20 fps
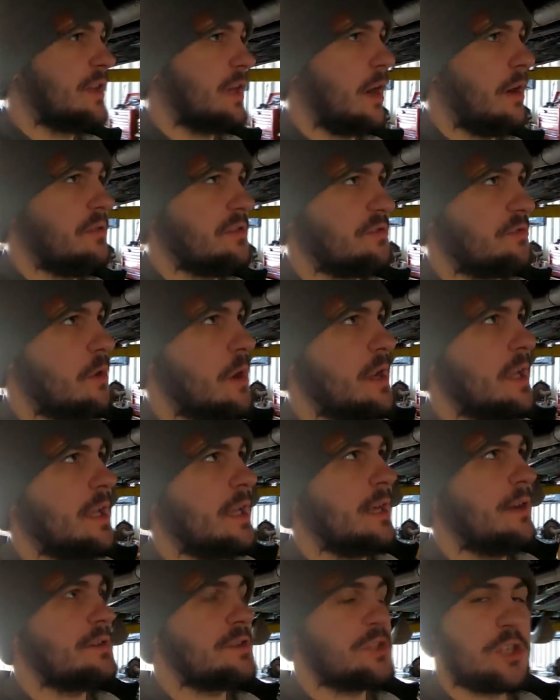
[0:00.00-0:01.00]
the car was
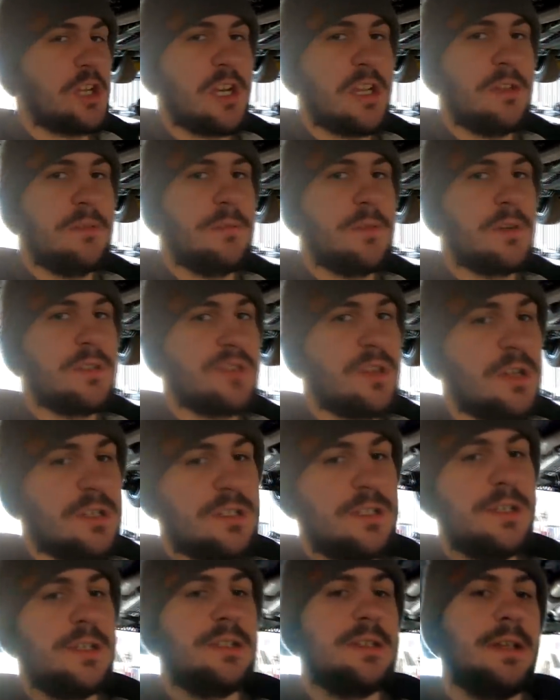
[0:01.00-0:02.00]
running and I was checking for
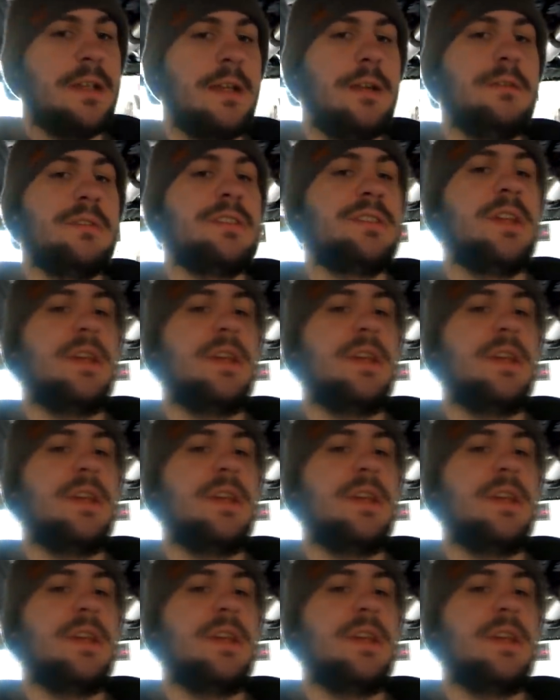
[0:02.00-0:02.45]
exhaust leaks, like I was